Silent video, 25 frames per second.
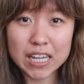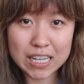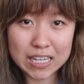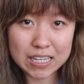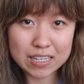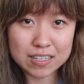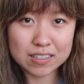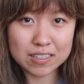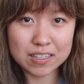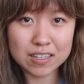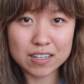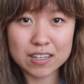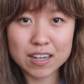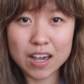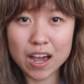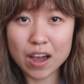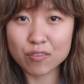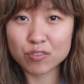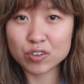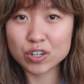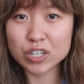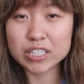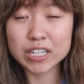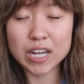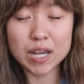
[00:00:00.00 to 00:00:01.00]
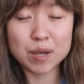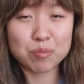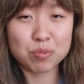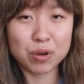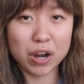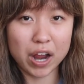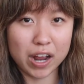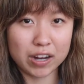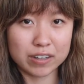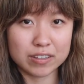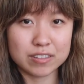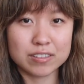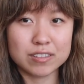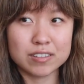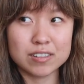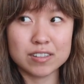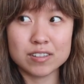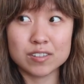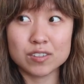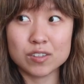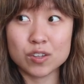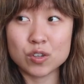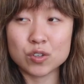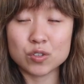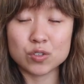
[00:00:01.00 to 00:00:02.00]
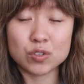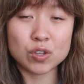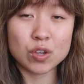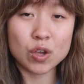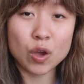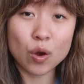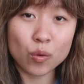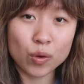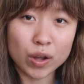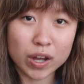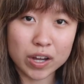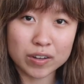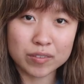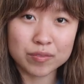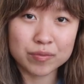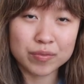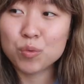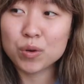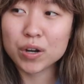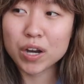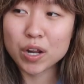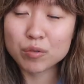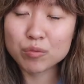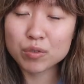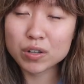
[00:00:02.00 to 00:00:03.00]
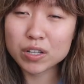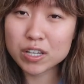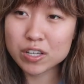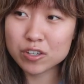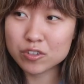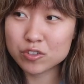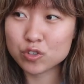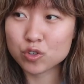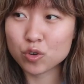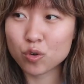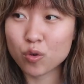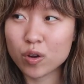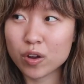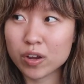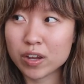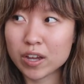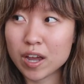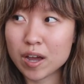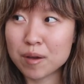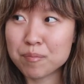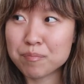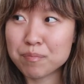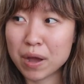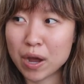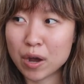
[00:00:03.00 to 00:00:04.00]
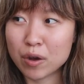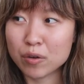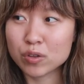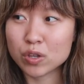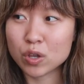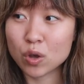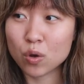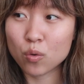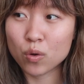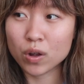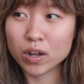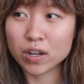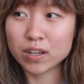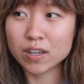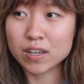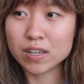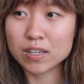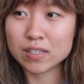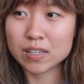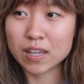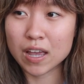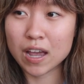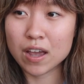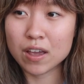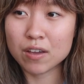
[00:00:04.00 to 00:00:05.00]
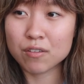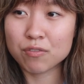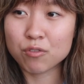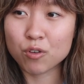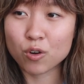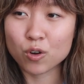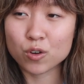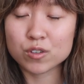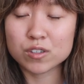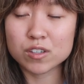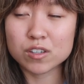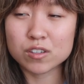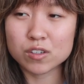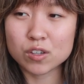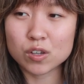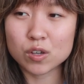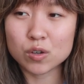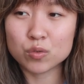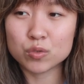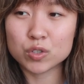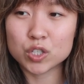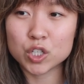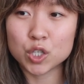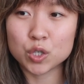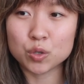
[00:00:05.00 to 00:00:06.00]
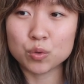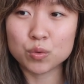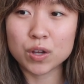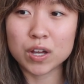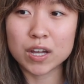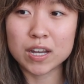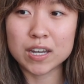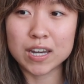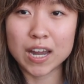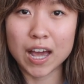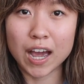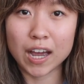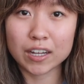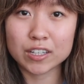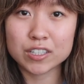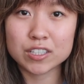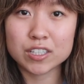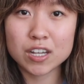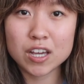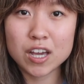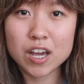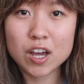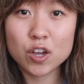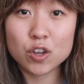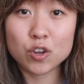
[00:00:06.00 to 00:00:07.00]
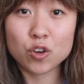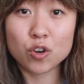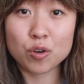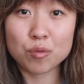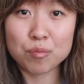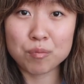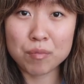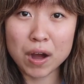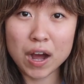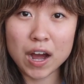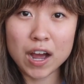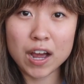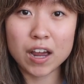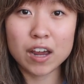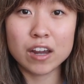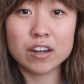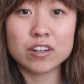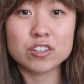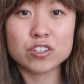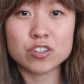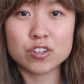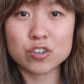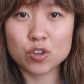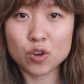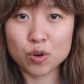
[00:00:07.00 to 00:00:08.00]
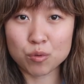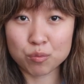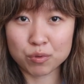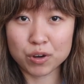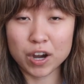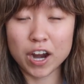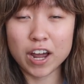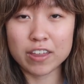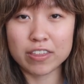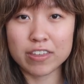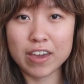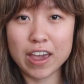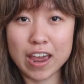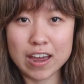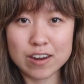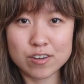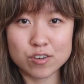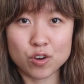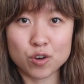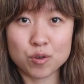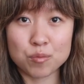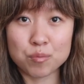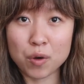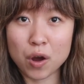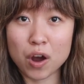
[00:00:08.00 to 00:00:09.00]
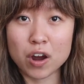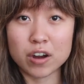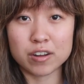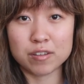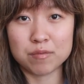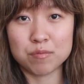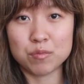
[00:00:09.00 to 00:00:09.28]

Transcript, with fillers: easy everyday practices is yoga. What I really enjoy about yoga is that it forces you to connect your mind, your breath, and your body